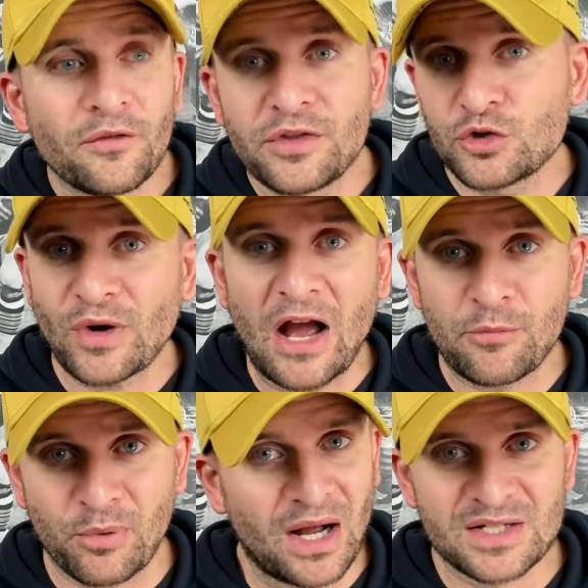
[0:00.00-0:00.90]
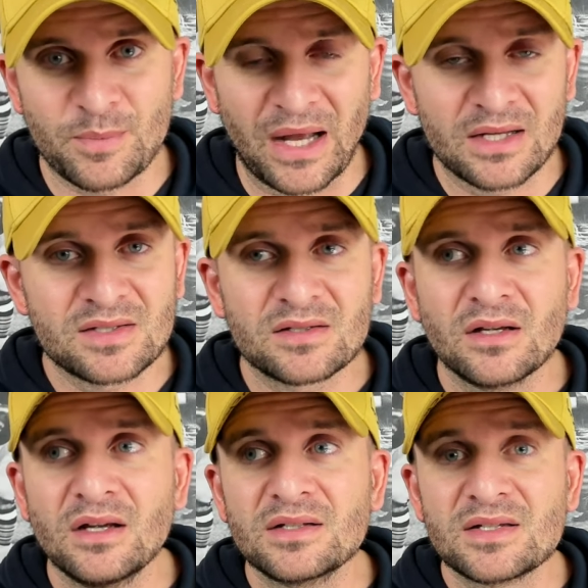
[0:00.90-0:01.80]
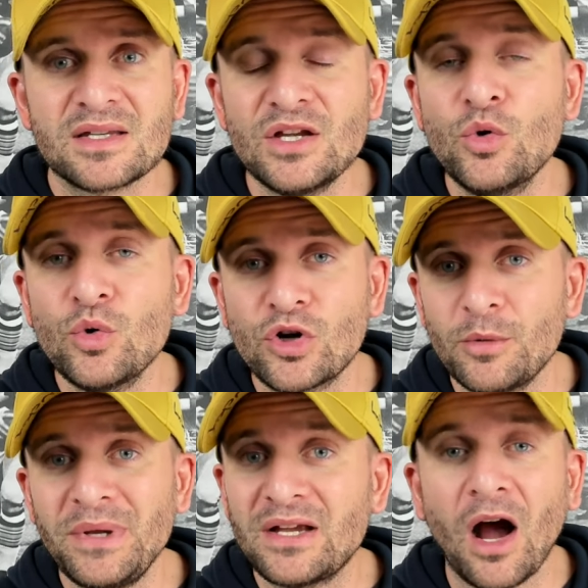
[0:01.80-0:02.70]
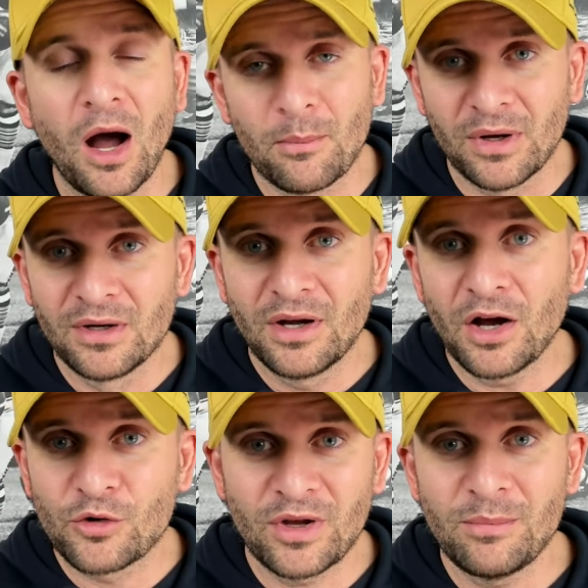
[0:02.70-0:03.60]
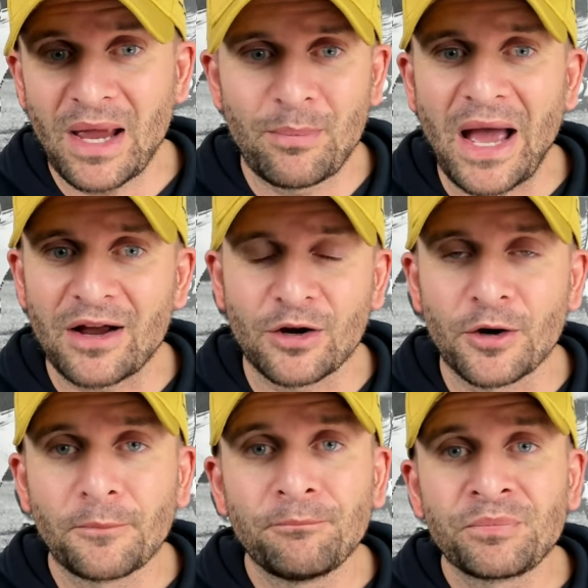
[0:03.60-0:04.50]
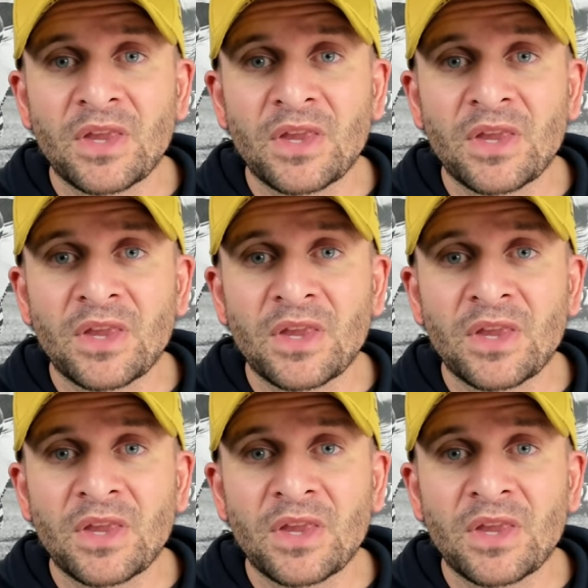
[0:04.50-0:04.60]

of the draft prospects to see who could become a Green Bay Packer.